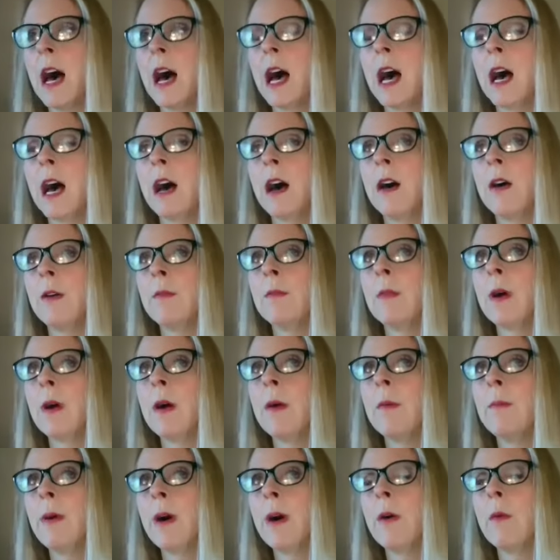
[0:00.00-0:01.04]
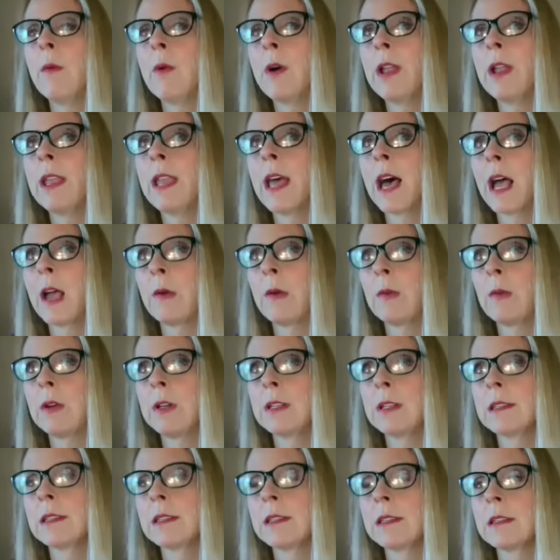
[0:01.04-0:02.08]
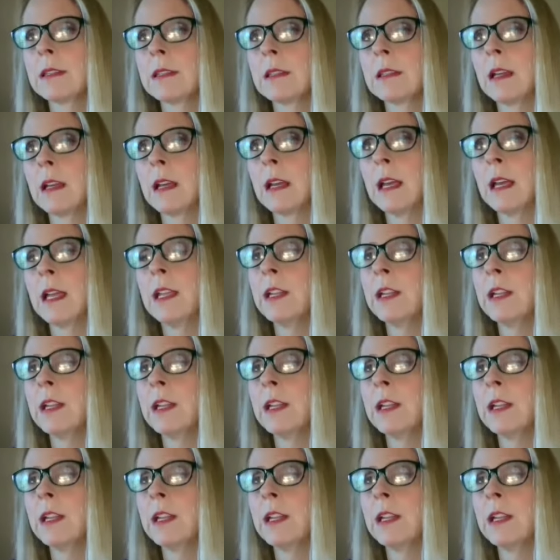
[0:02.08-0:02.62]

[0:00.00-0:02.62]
But when I was an